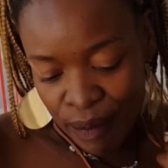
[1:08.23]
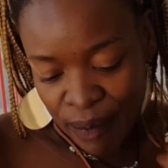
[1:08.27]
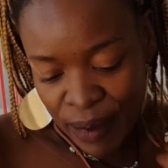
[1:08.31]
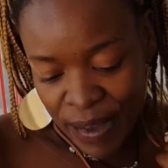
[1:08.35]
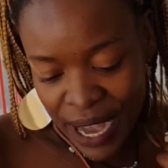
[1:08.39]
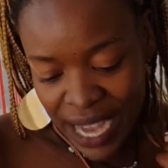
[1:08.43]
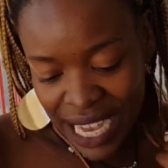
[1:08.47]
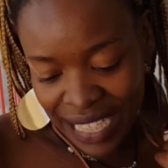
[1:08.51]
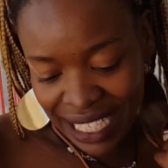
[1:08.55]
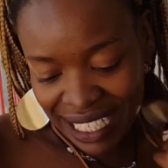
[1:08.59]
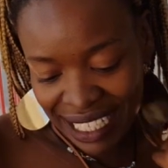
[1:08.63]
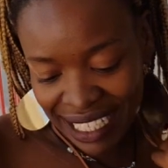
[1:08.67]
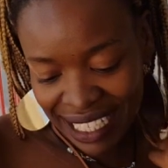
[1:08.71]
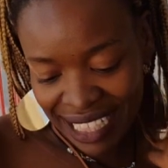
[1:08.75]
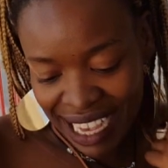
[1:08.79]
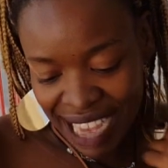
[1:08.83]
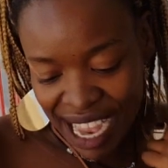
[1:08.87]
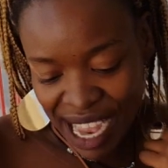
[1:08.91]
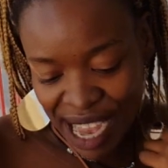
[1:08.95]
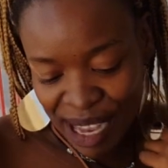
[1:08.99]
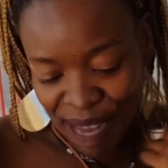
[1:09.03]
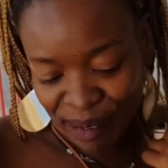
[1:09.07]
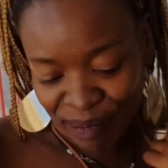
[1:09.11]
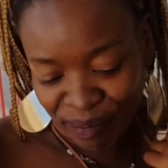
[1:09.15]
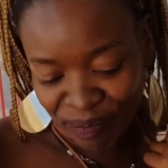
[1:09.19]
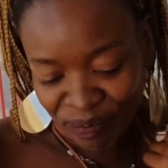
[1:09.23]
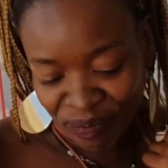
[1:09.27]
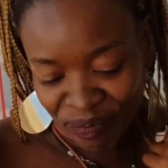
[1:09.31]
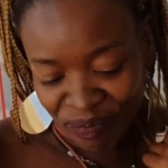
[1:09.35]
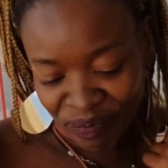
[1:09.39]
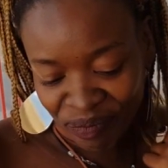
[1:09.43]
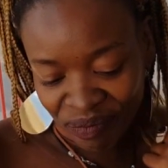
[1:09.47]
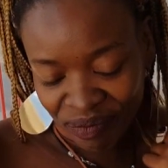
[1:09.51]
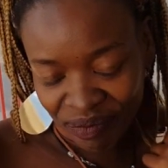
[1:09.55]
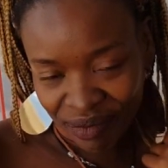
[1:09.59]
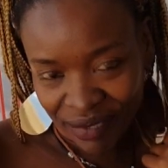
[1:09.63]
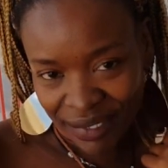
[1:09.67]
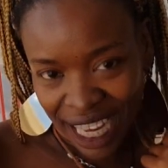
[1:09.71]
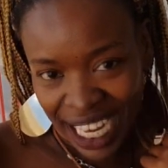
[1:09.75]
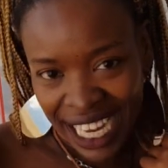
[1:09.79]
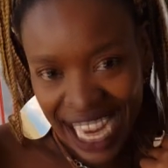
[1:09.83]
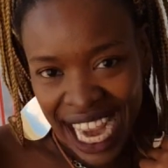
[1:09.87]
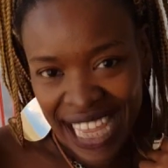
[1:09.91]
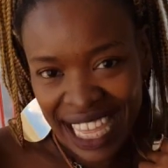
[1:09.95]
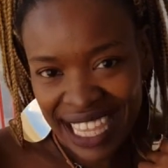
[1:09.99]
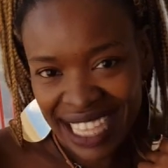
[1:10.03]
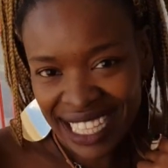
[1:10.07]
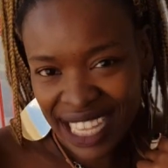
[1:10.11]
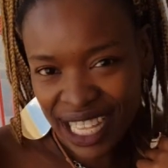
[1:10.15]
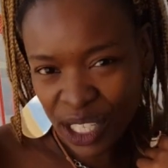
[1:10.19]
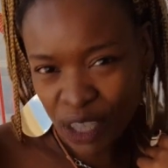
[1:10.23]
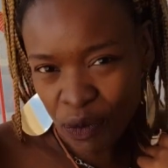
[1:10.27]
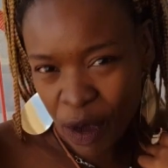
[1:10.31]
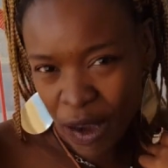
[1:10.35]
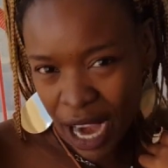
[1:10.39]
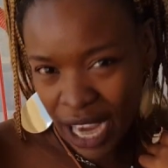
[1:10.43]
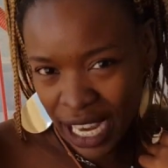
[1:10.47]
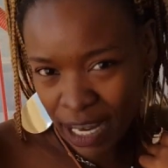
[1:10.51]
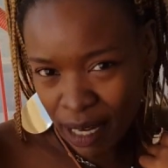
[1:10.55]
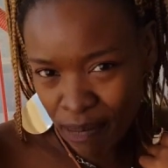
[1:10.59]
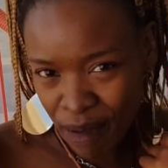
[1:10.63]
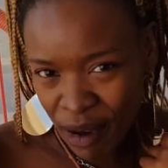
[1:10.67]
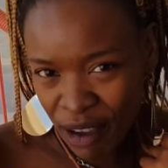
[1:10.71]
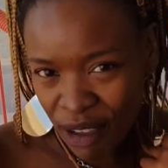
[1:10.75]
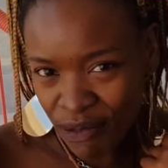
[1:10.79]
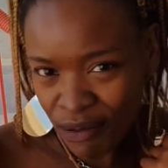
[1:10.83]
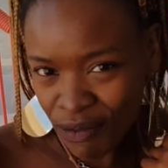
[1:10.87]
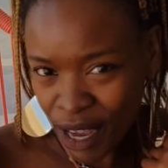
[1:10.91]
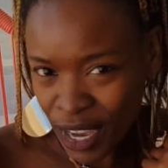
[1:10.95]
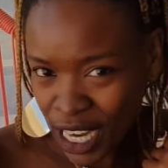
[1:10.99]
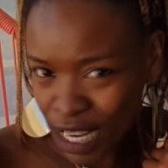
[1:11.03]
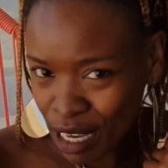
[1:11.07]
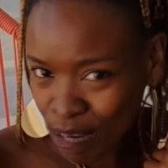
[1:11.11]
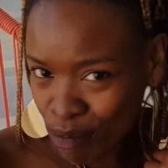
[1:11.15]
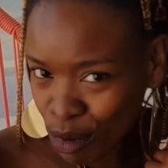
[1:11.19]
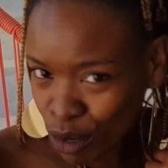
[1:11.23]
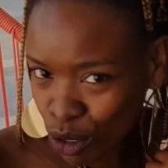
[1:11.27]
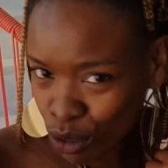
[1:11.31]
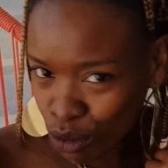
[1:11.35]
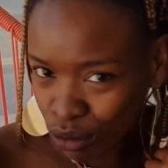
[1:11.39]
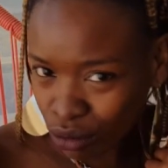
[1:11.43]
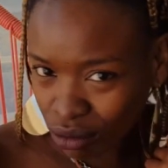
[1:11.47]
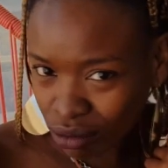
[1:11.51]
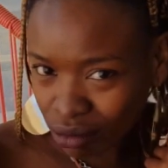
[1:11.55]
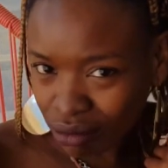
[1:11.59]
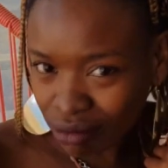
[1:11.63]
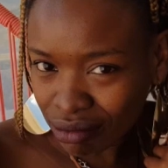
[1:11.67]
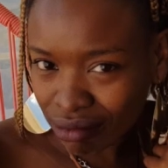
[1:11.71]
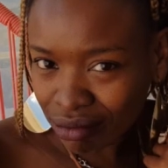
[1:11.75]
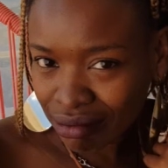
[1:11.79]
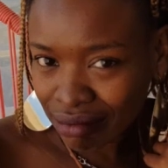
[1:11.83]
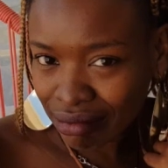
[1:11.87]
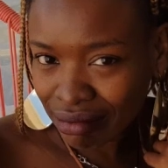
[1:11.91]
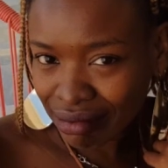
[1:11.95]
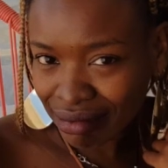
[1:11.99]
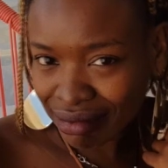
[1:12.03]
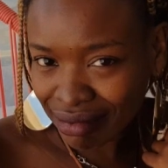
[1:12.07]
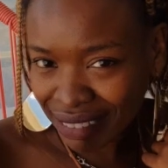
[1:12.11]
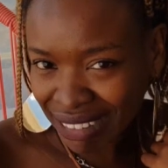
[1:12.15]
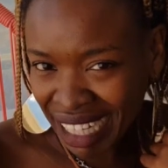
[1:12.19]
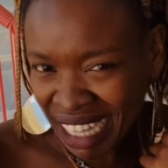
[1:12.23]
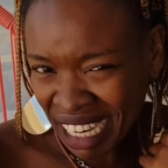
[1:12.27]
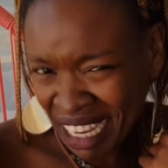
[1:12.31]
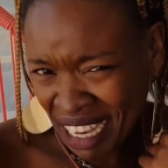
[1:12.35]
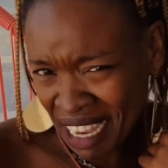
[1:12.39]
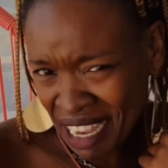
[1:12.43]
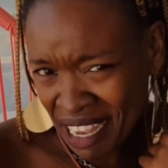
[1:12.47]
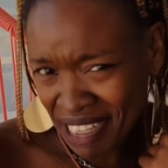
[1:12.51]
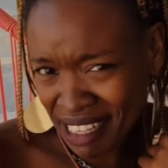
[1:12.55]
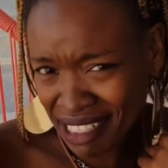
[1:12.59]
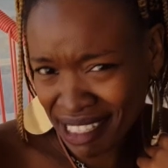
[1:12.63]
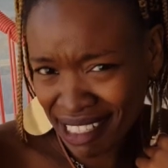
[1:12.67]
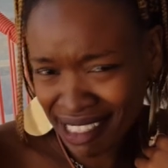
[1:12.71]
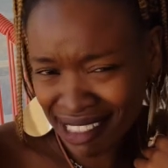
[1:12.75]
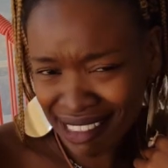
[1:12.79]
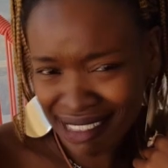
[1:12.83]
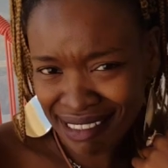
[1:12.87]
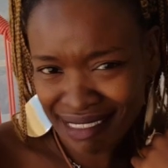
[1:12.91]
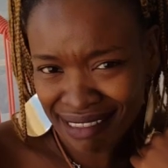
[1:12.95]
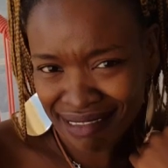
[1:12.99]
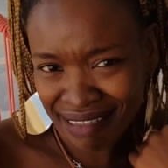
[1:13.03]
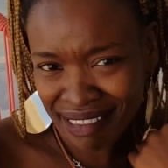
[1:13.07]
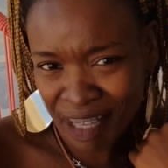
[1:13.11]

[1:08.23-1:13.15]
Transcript: But, and I think that's where I get my funny bone, I guess.